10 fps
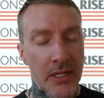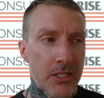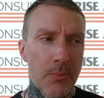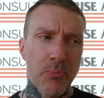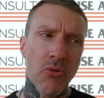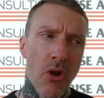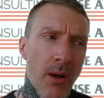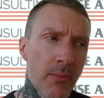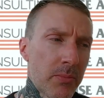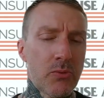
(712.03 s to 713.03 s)
You
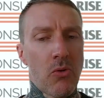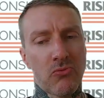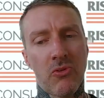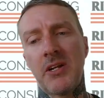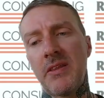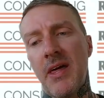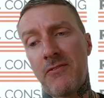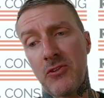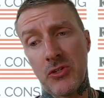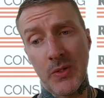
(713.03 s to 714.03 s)
probably won't run into that
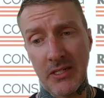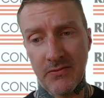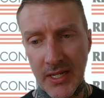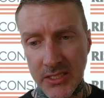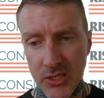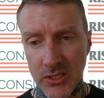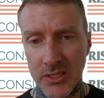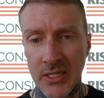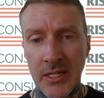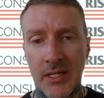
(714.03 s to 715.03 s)
if you're doing
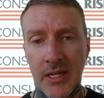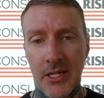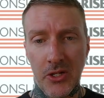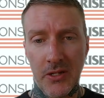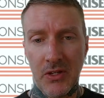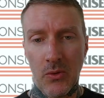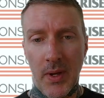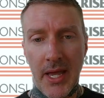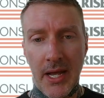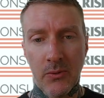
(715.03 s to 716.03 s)
investors and you're giving
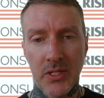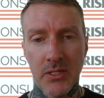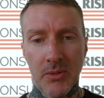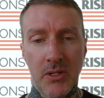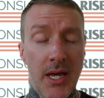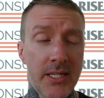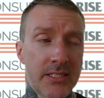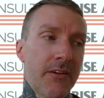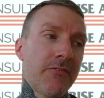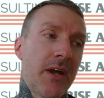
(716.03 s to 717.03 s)
away equity, but a lot of
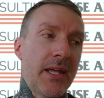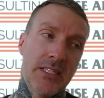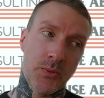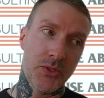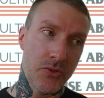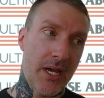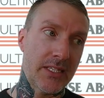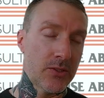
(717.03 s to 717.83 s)
debt finance will do that.